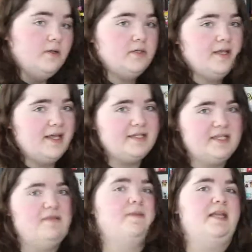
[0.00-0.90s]
So like I
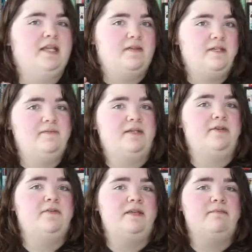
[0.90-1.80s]
said at the beginning of this
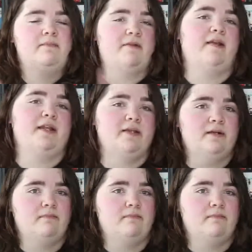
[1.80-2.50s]
video, the my regular